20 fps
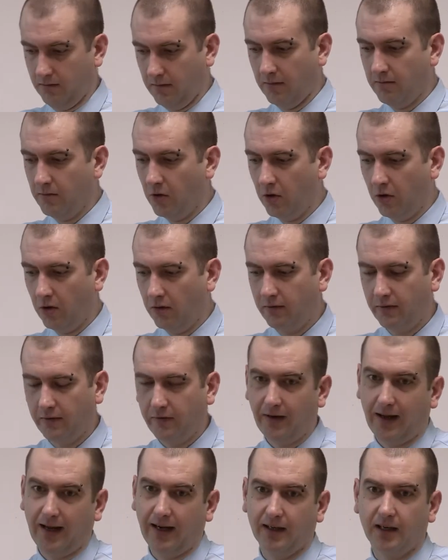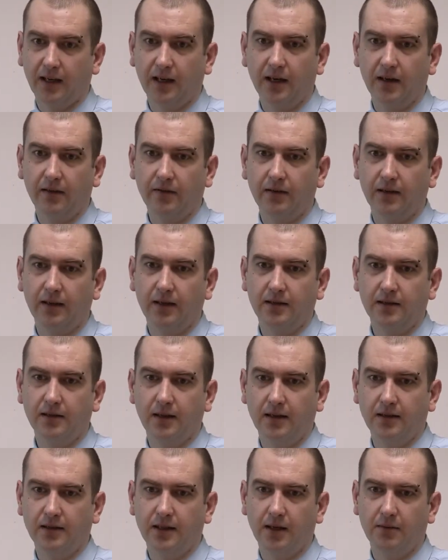more flat curve
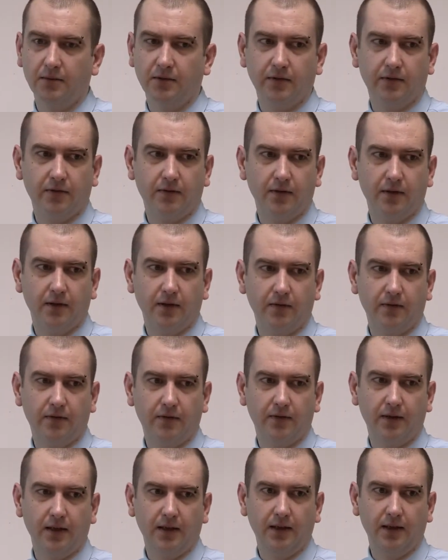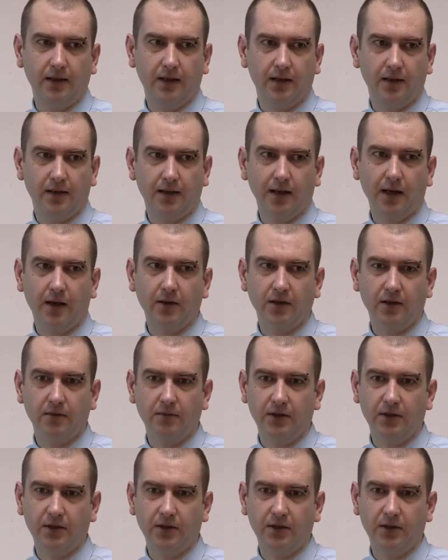in terms of the load of the